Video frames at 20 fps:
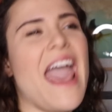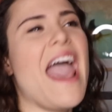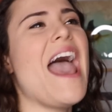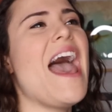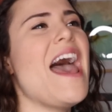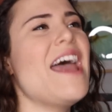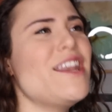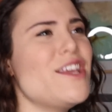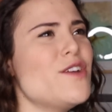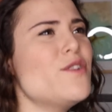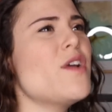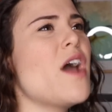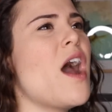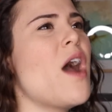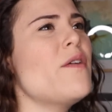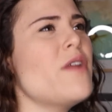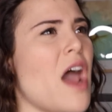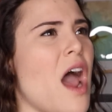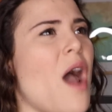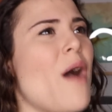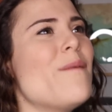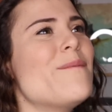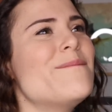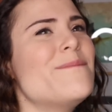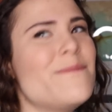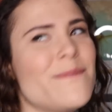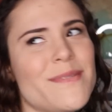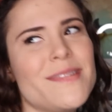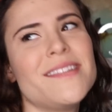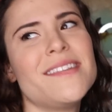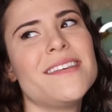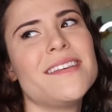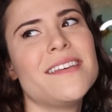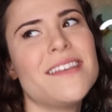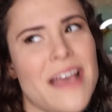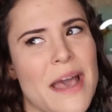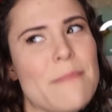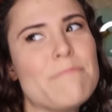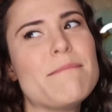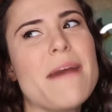and you don't know
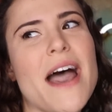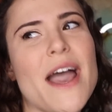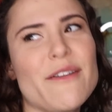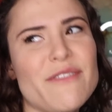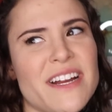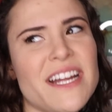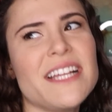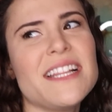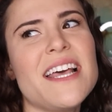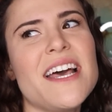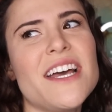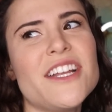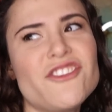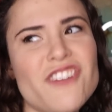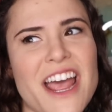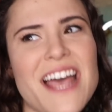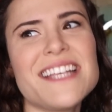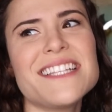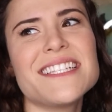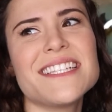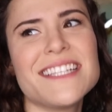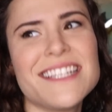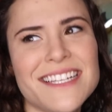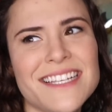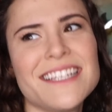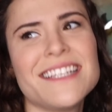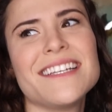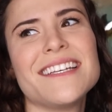my real address.